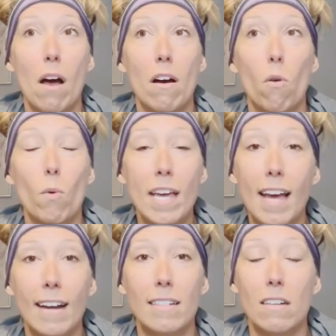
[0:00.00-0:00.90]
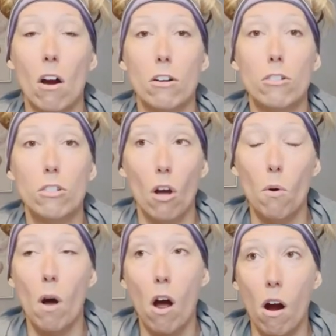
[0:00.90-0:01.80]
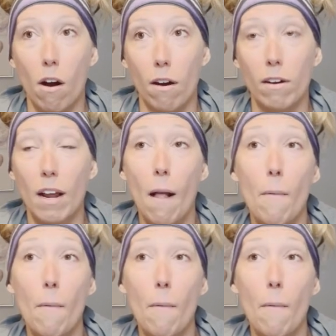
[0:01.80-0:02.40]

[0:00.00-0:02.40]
weekends are so hard.